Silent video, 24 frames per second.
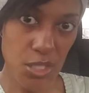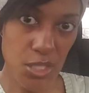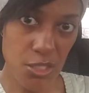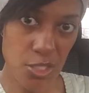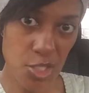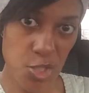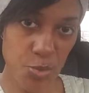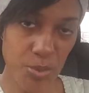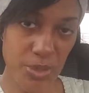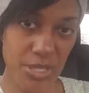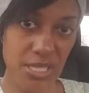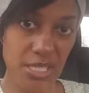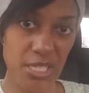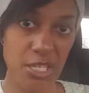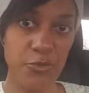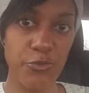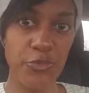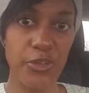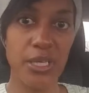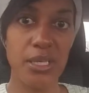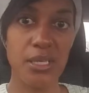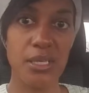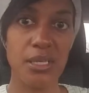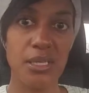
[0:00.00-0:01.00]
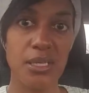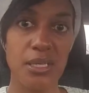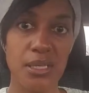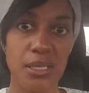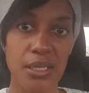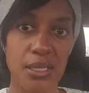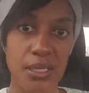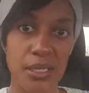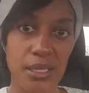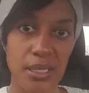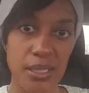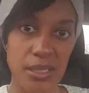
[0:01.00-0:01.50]
specific,
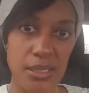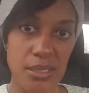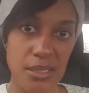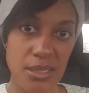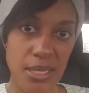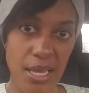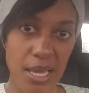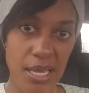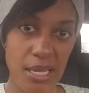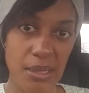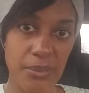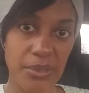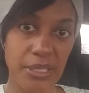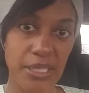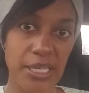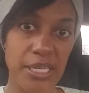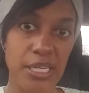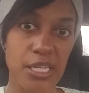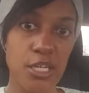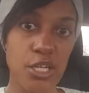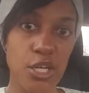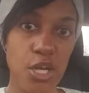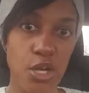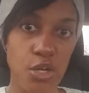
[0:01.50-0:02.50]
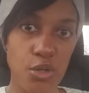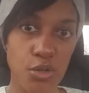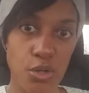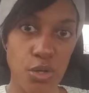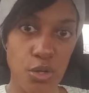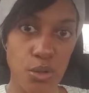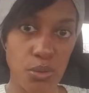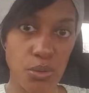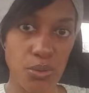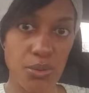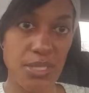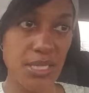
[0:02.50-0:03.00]
timely
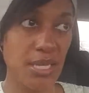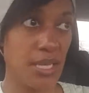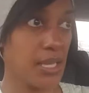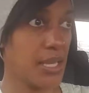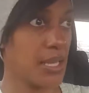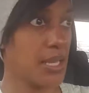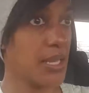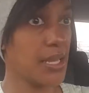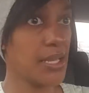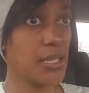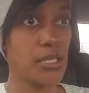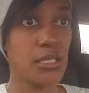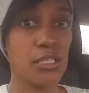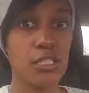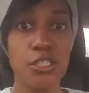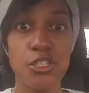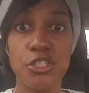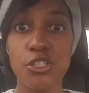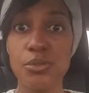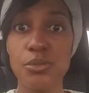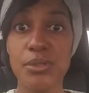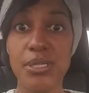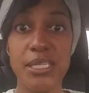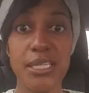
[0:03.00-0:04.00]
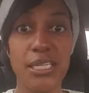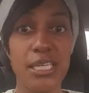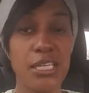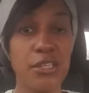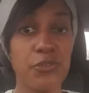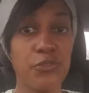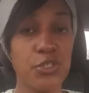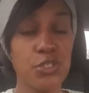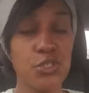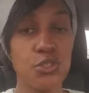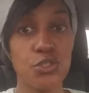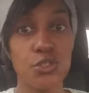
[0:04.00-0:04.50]
goals. You can
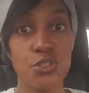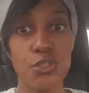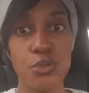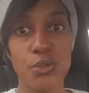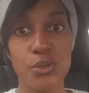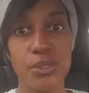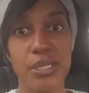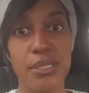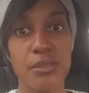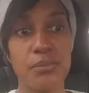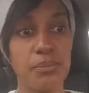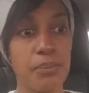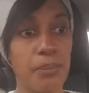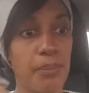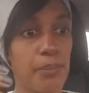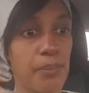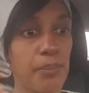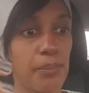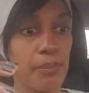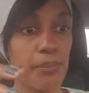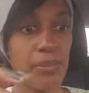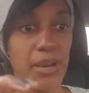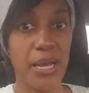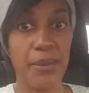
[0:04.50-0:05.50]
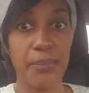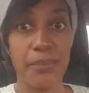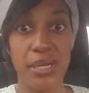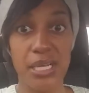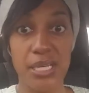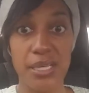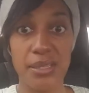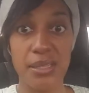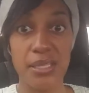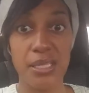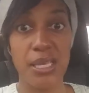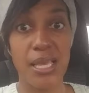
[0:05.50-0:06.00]
even do it by
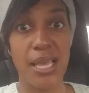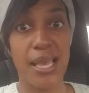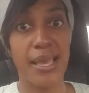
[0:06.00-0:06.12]
month.